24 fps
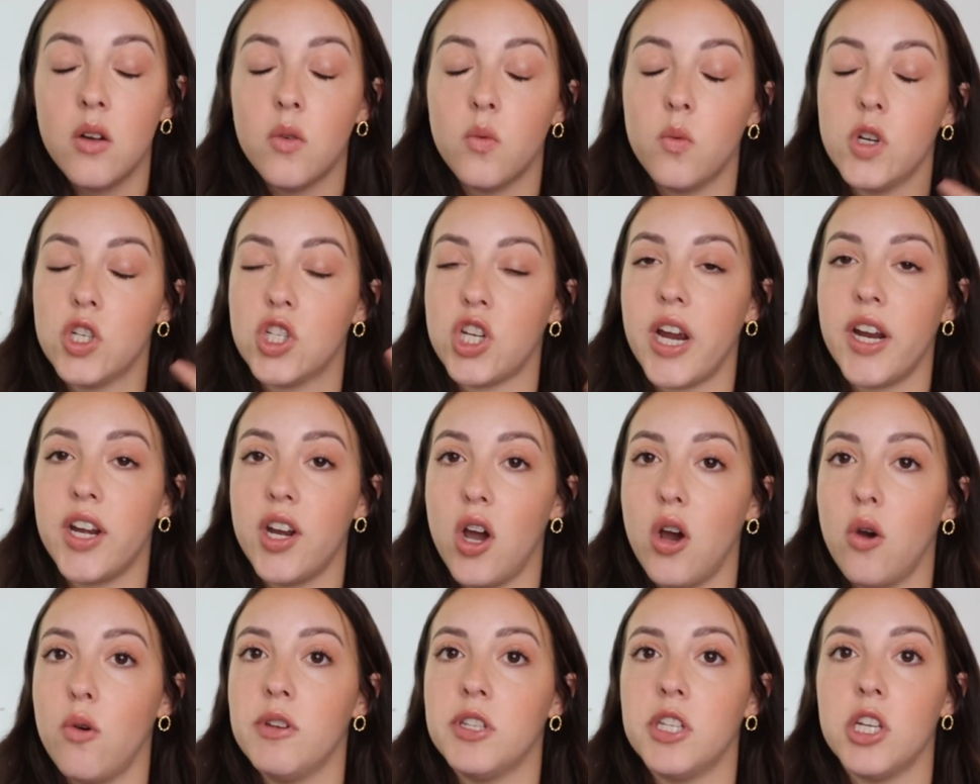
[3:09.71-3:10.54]
which I
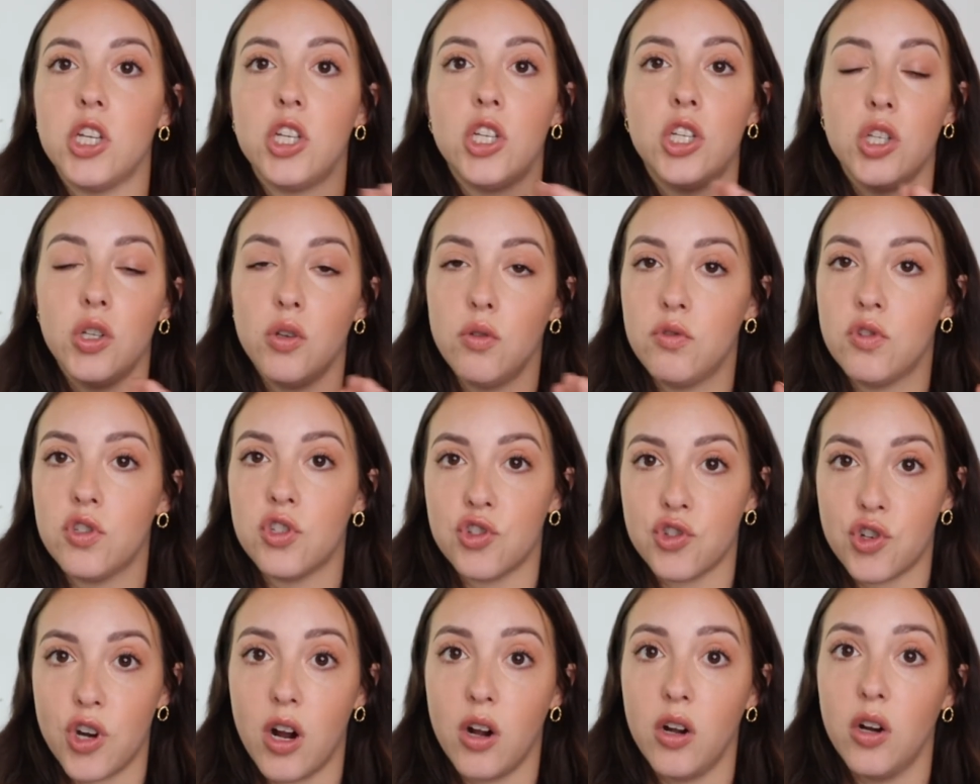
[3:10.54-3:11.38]
know is a huge
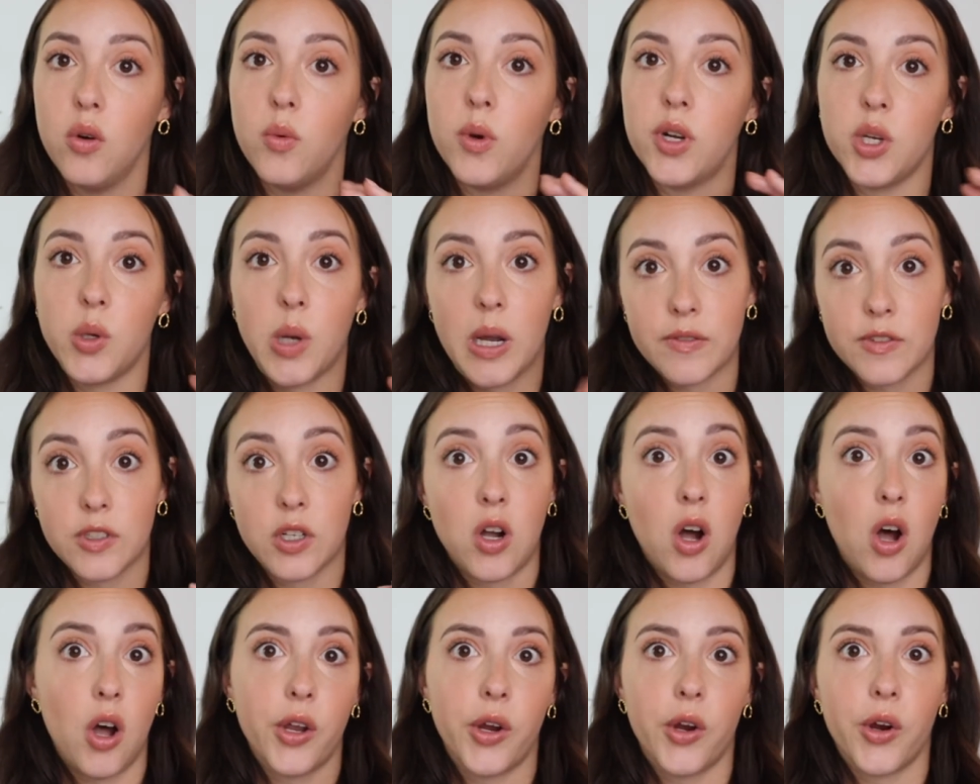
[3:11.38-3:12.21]
struggle when you have to
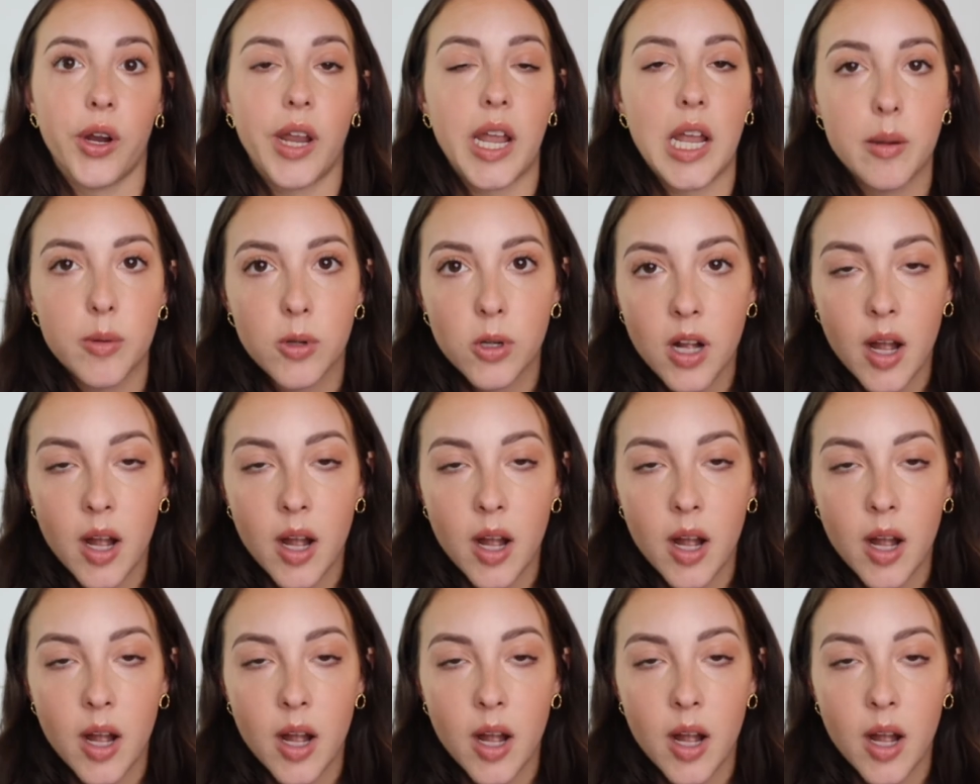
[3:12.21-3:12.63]
call your cable